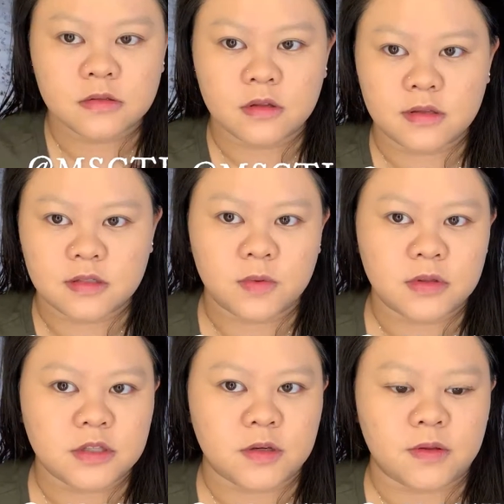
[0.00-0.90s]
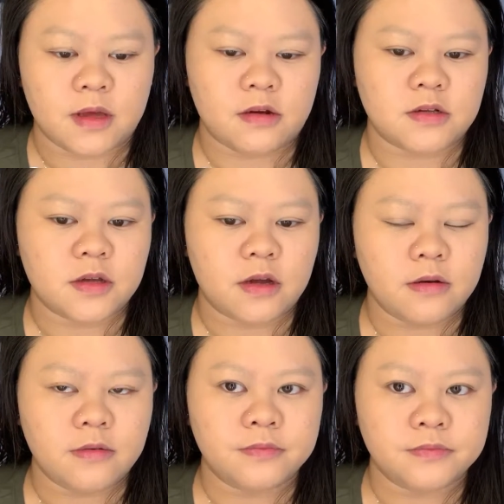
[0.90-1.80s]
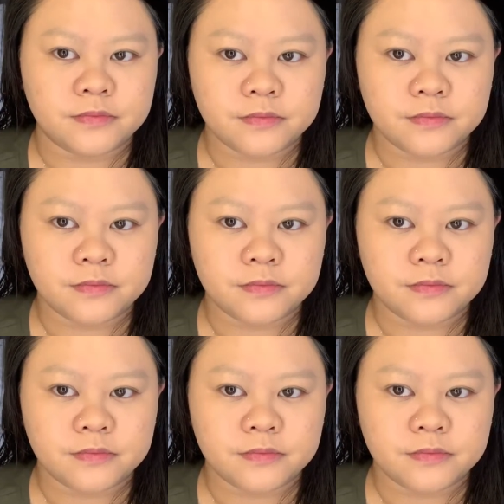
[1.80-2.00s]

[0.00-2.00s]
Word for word: So this is with two layers on.